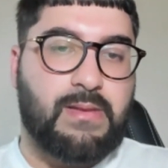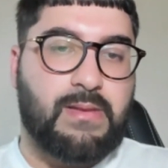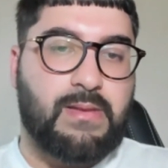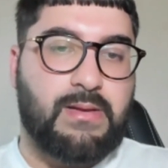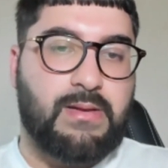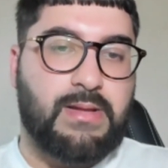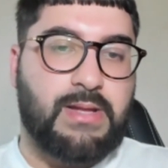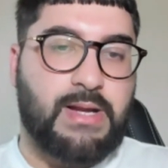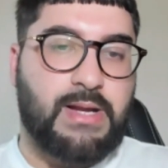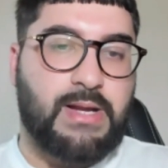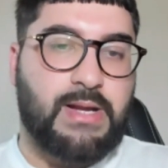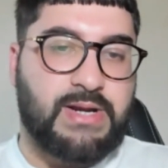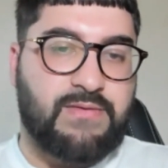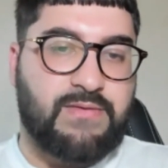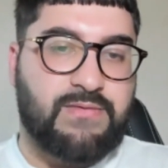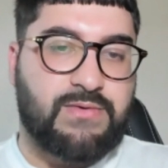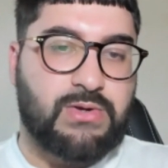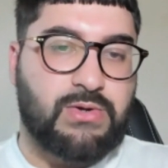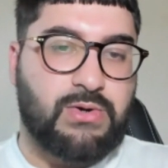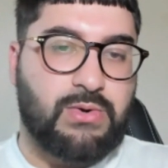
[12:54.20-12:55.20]
yeah, I'm gonna have
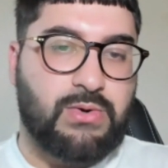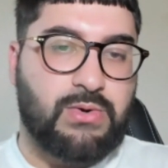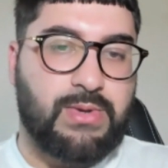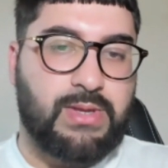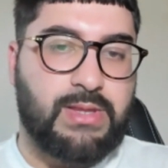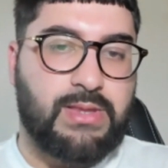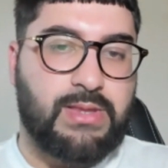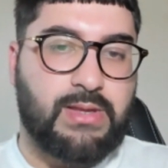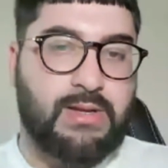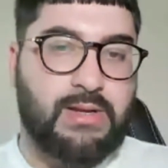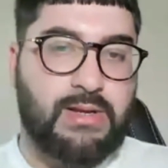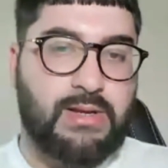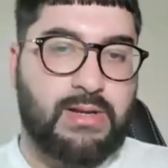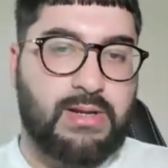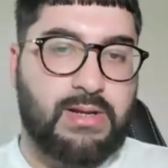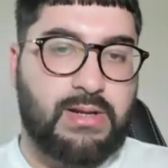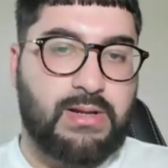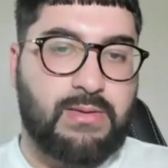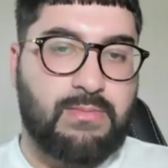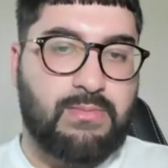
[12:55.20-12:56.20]
to go with
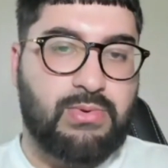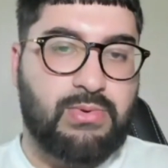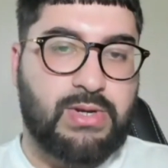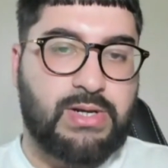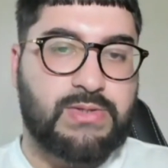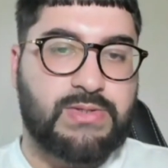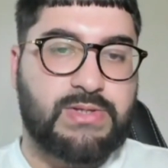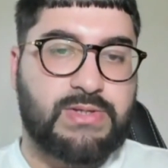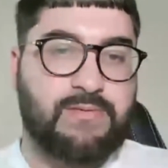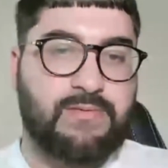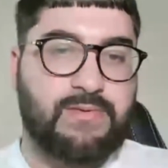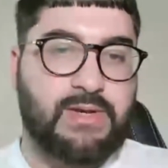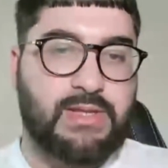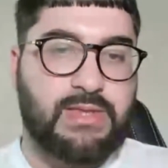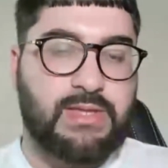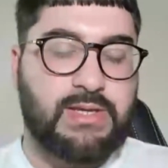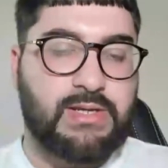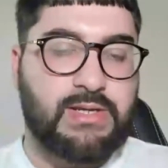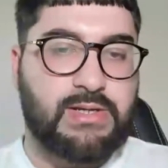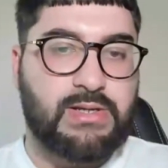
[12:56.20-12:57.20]
Bueno Silva. I
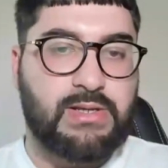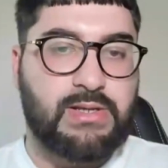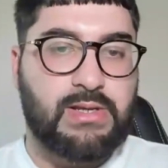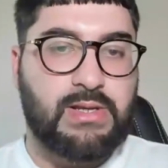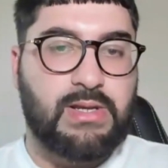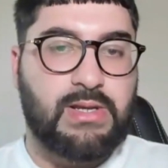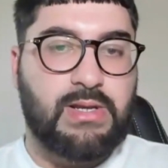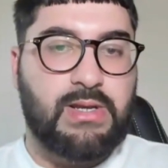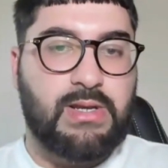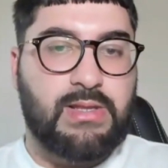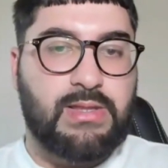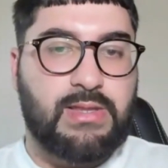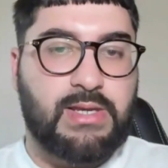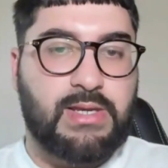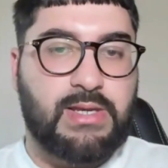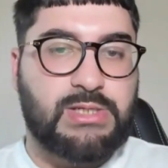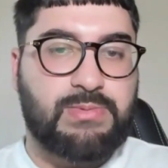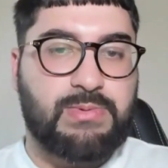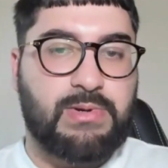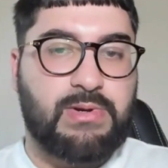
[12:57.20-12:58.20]
think the
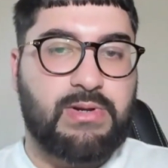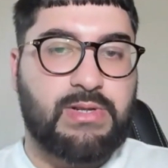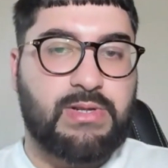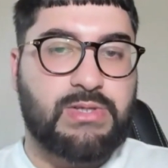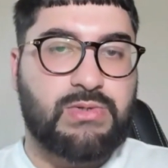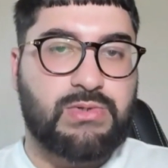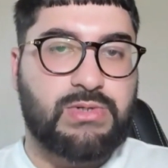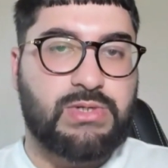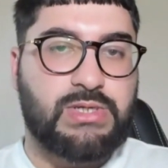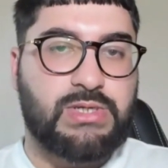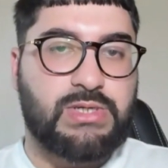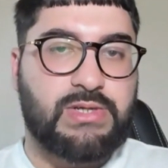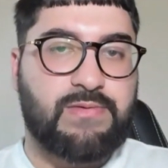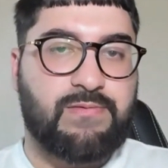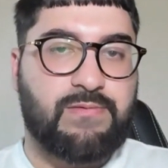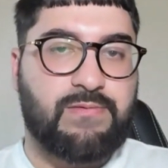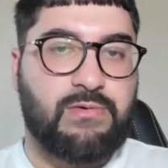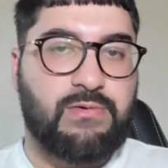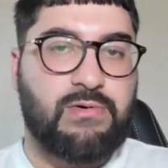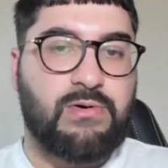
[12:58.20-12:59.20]
experience who she's
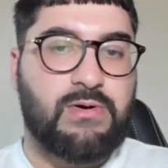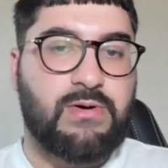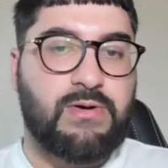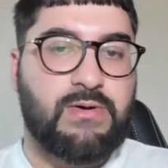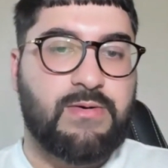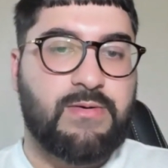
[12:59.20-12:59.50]
fought,